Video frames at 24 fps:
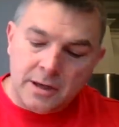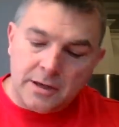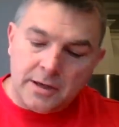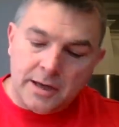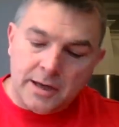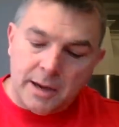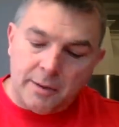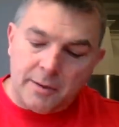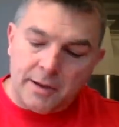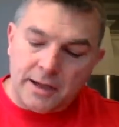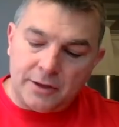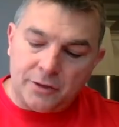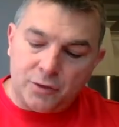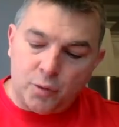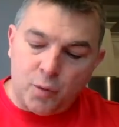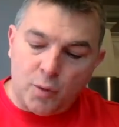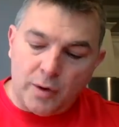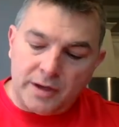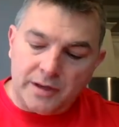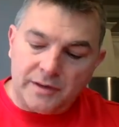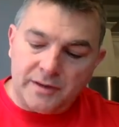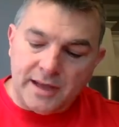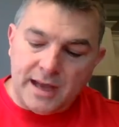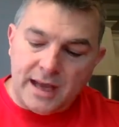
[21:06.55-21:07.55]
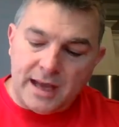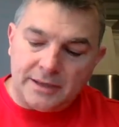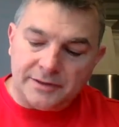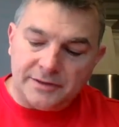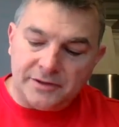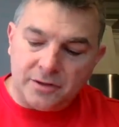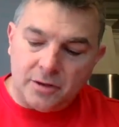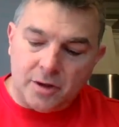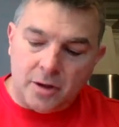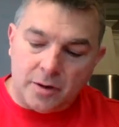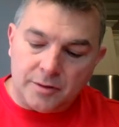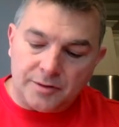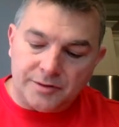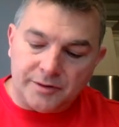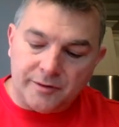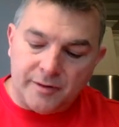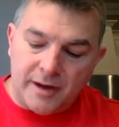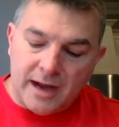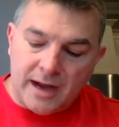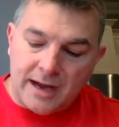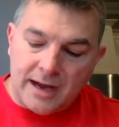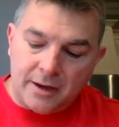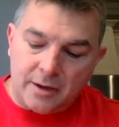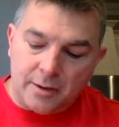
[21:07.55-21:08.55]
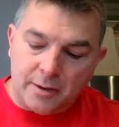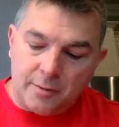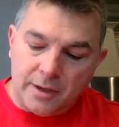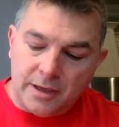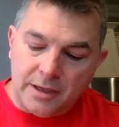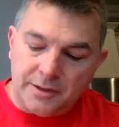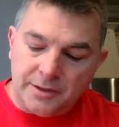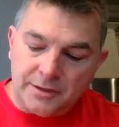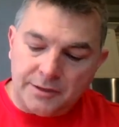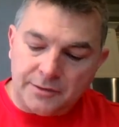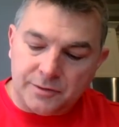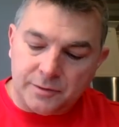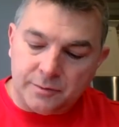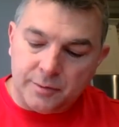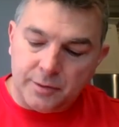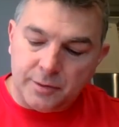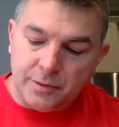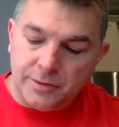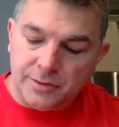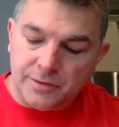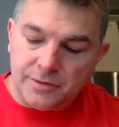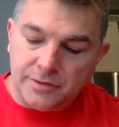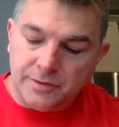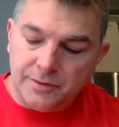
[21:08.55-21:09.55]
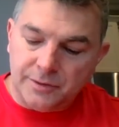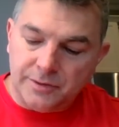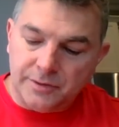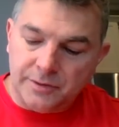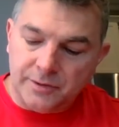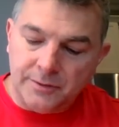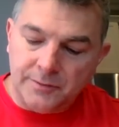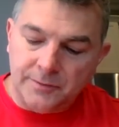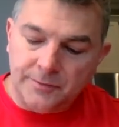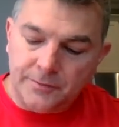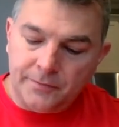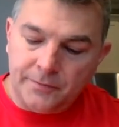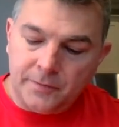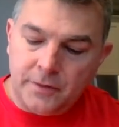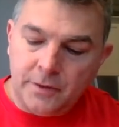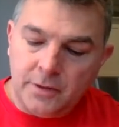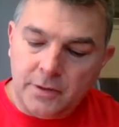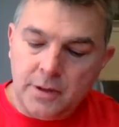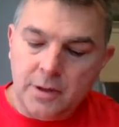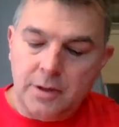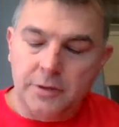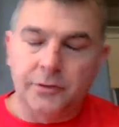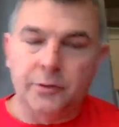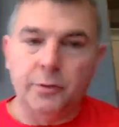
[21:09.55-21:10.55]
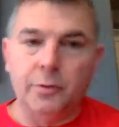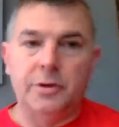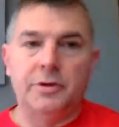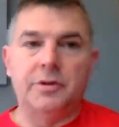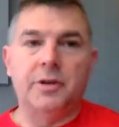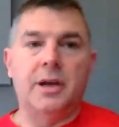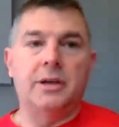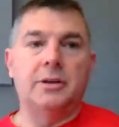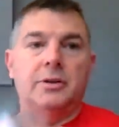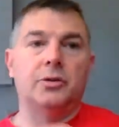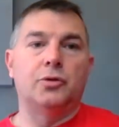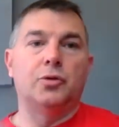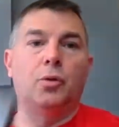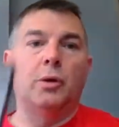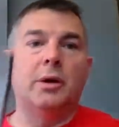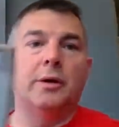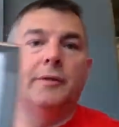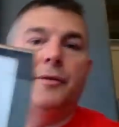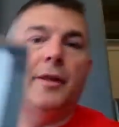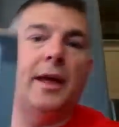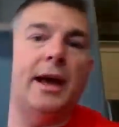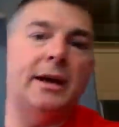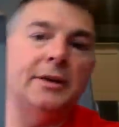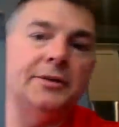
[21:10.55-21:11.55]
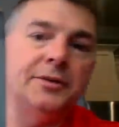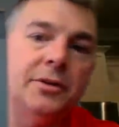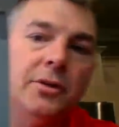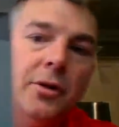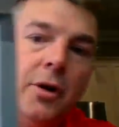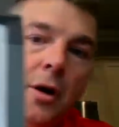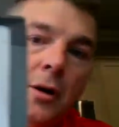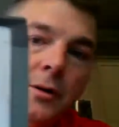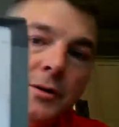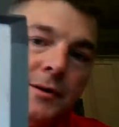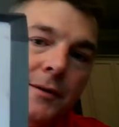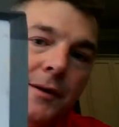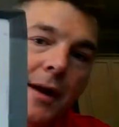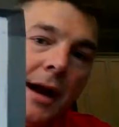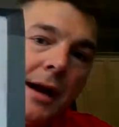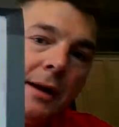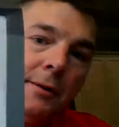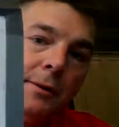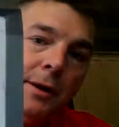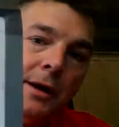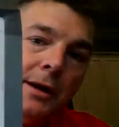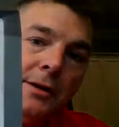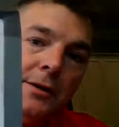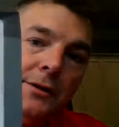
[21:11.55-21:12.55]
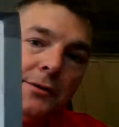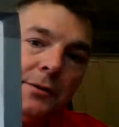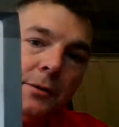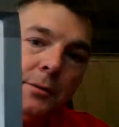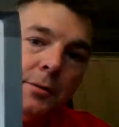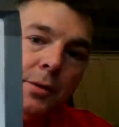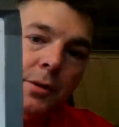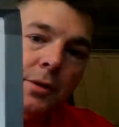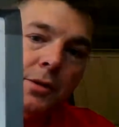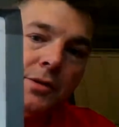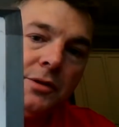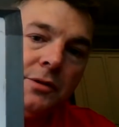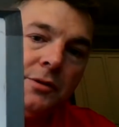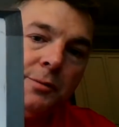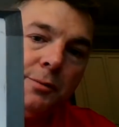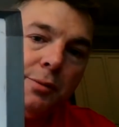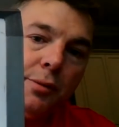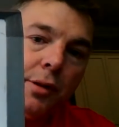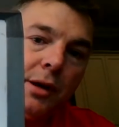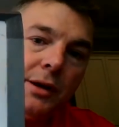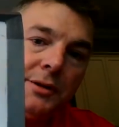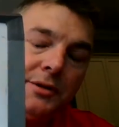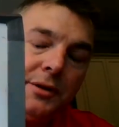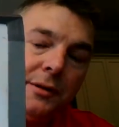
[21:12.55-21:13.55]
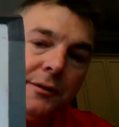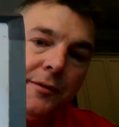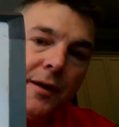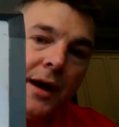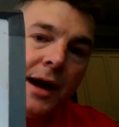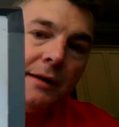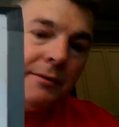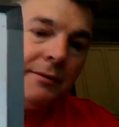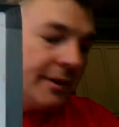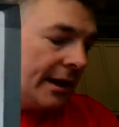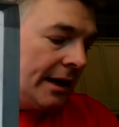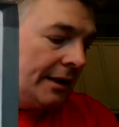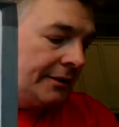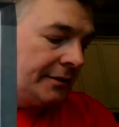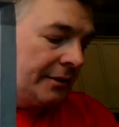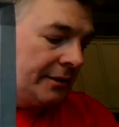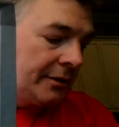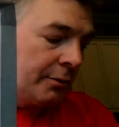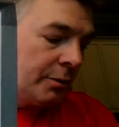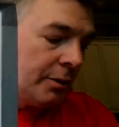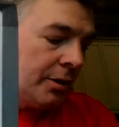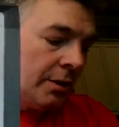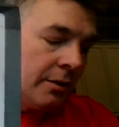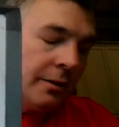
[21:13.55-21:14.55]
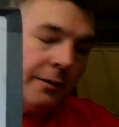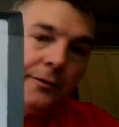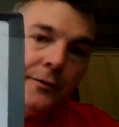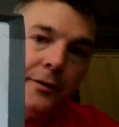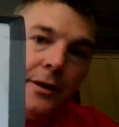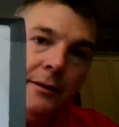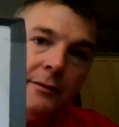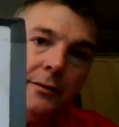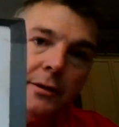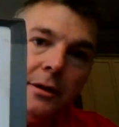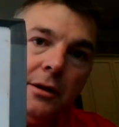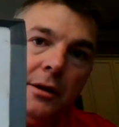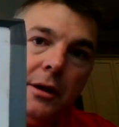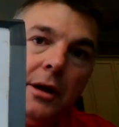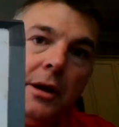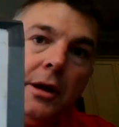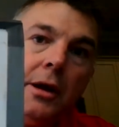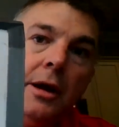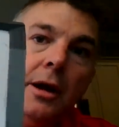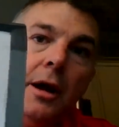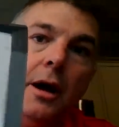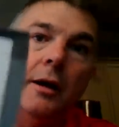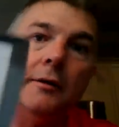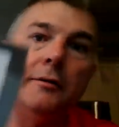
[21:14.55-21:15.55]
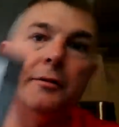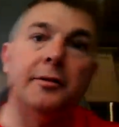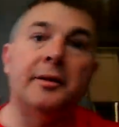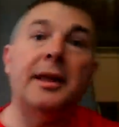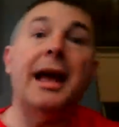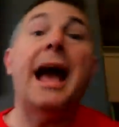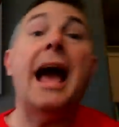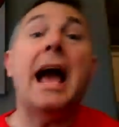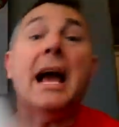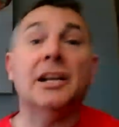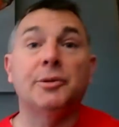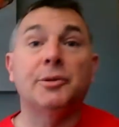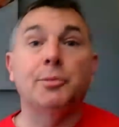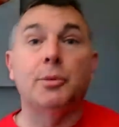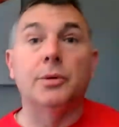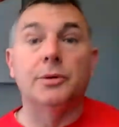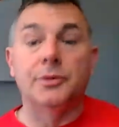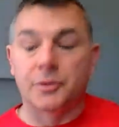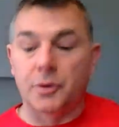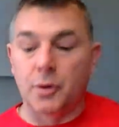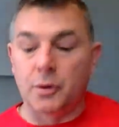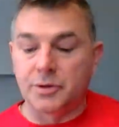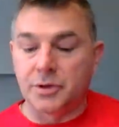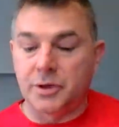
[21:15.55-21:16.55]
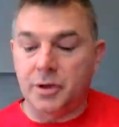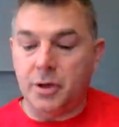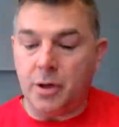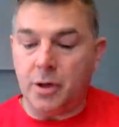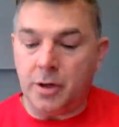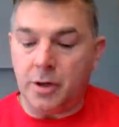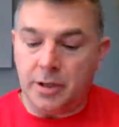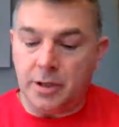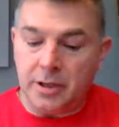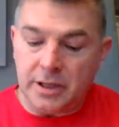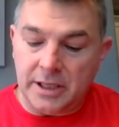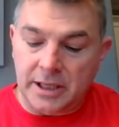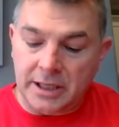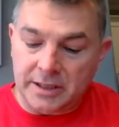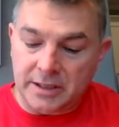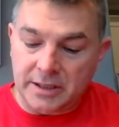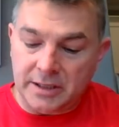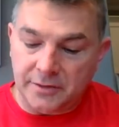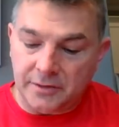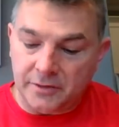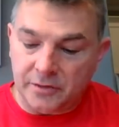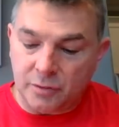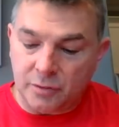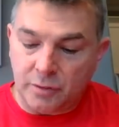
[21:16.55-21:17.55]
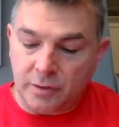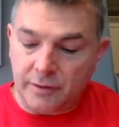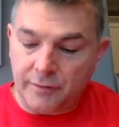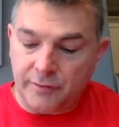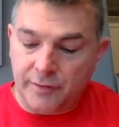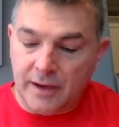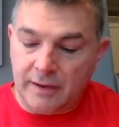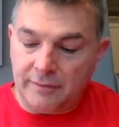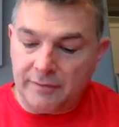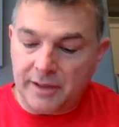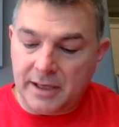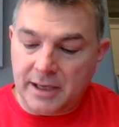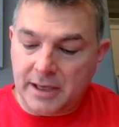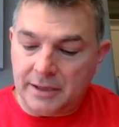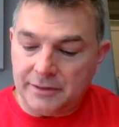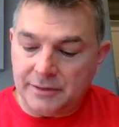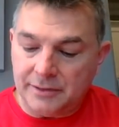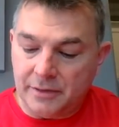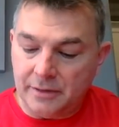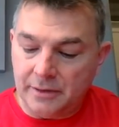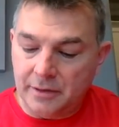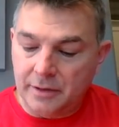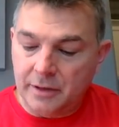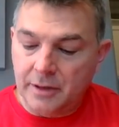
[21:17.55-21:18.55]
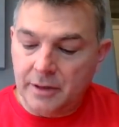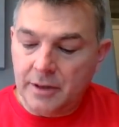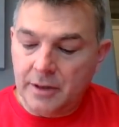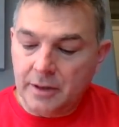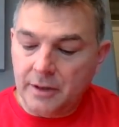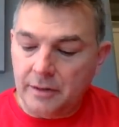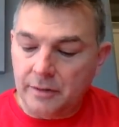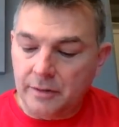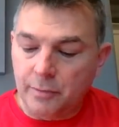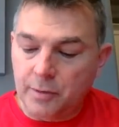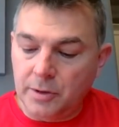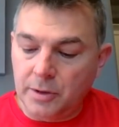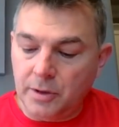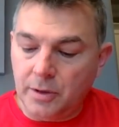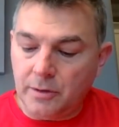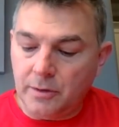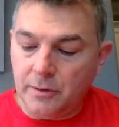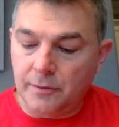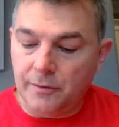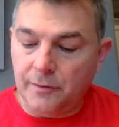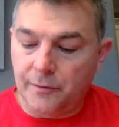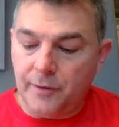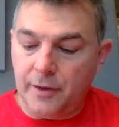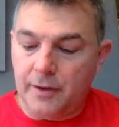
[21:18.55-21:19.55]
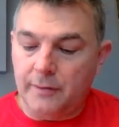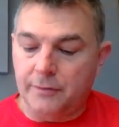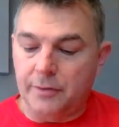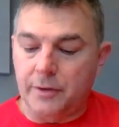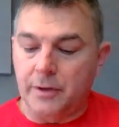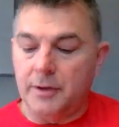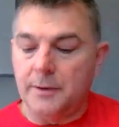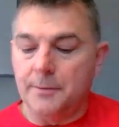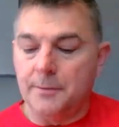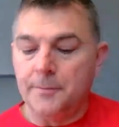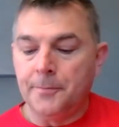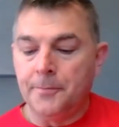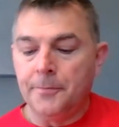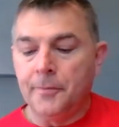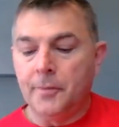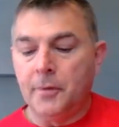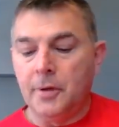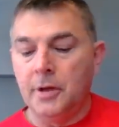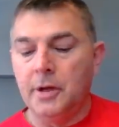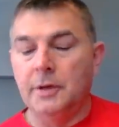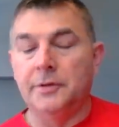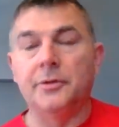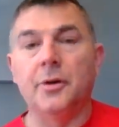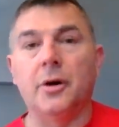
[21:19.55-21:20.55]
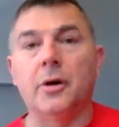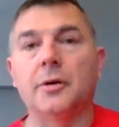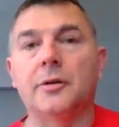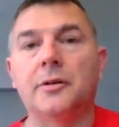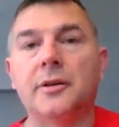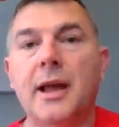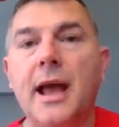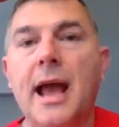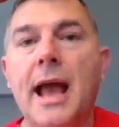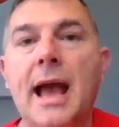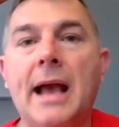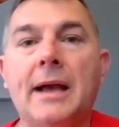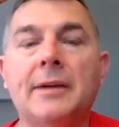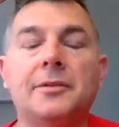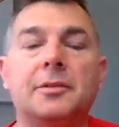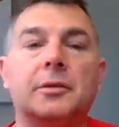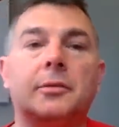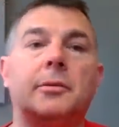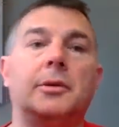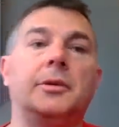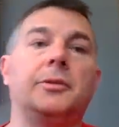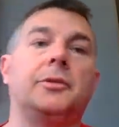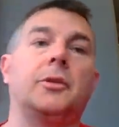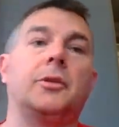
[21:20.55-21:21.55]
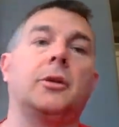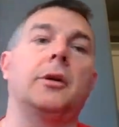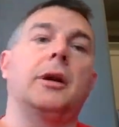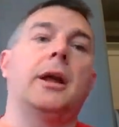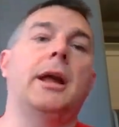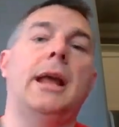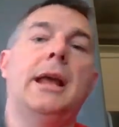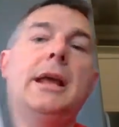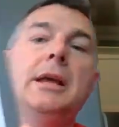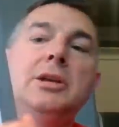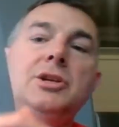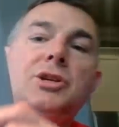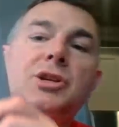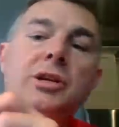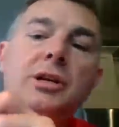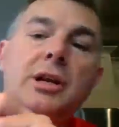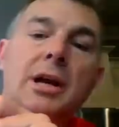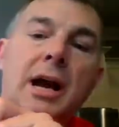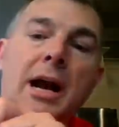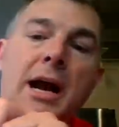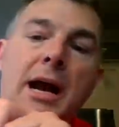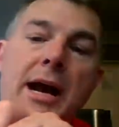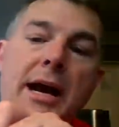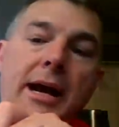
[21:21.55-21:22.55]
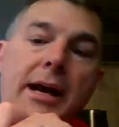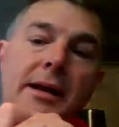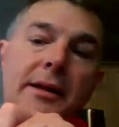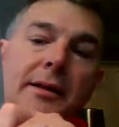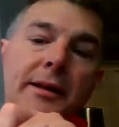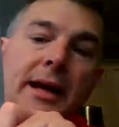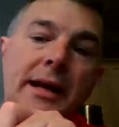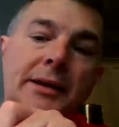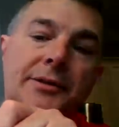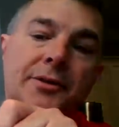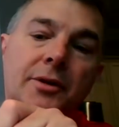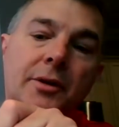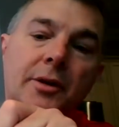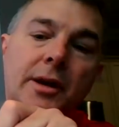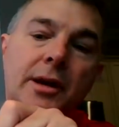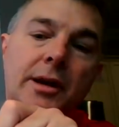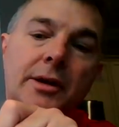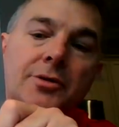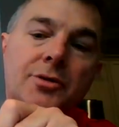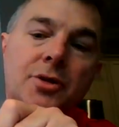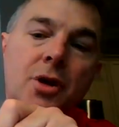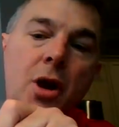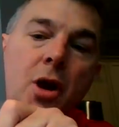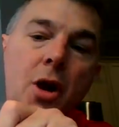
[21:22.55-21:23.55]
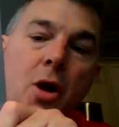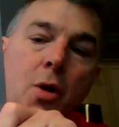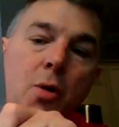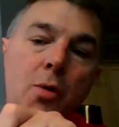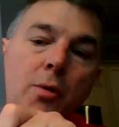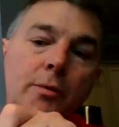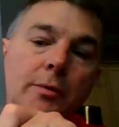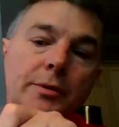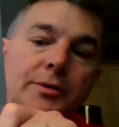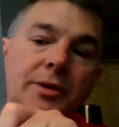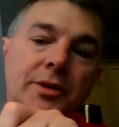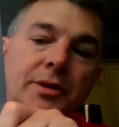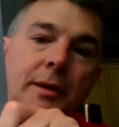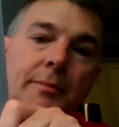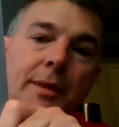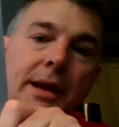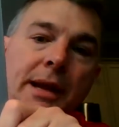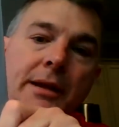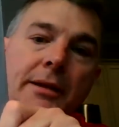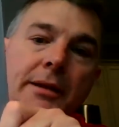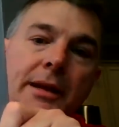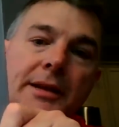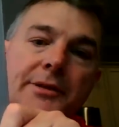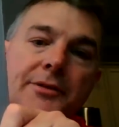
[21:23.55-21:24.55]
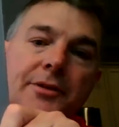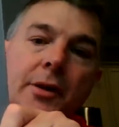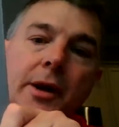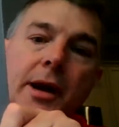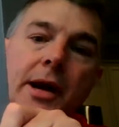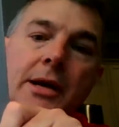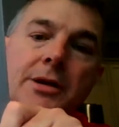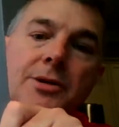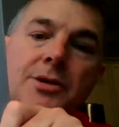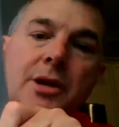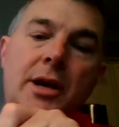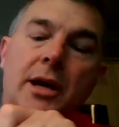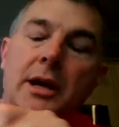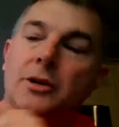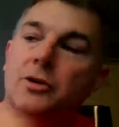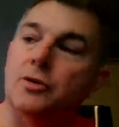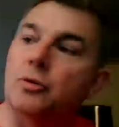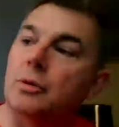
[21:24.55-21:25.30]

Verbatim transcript: Now we had $20,000 of IRA distributions. So we take the twenty thousand dollars of IRA distributions plus the five thousand three hundred fifty of taxable Social Security. That gives us twenty five thousand three hundred fifty. Is our tax is our AGI? That's our Joe. What's up, man? That's our AGI.